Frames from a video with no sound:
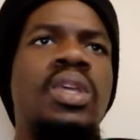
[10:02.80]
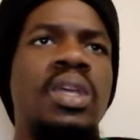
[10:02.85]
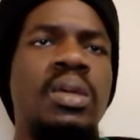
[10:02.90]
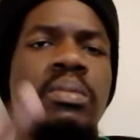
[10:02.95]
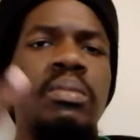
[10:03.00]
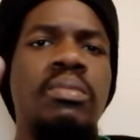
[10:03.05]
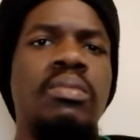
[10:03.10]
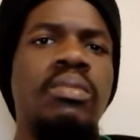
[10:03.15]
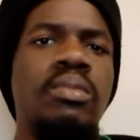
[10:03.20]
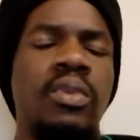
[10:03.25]

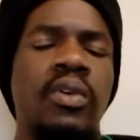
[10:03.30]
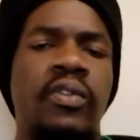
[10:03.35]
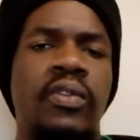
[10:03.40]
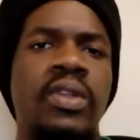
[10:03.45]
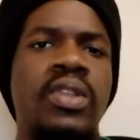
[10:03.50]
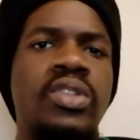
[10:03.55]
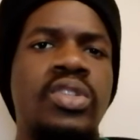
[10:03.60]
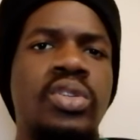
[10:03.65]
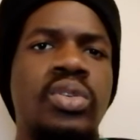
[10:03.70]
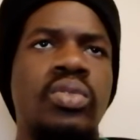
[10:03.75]
him,
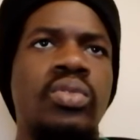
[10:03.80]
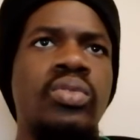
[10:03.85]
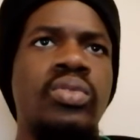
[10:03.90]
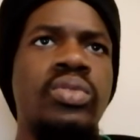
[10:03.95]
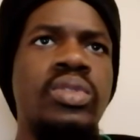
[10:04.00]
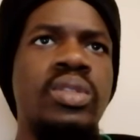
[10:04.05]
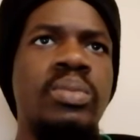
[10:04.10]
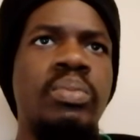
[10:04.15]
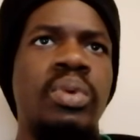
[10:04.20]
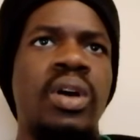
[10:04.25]
Phil
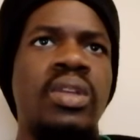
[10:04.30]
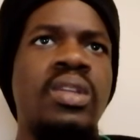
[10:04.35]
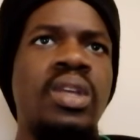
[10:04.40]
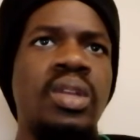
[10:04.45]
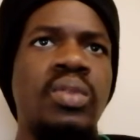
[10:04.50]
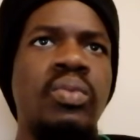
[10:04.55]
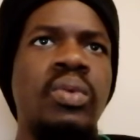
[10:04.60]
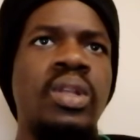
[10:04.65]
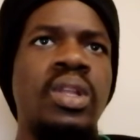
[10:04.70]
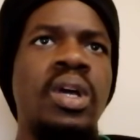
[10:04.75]
Jones,
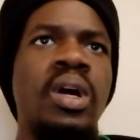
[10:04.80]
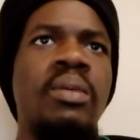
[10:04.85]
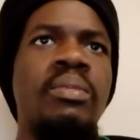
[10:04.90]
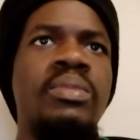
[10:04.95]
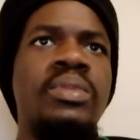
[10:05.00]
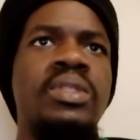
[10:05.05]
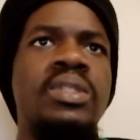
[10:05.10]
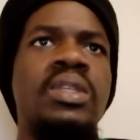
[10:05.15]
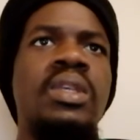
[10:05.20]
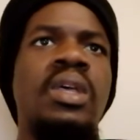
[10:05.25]
Brandon
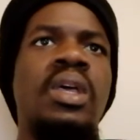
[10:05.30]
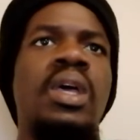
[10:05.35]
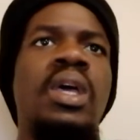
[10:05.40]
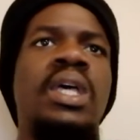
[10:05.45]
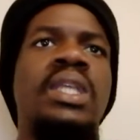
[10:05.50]
Williams,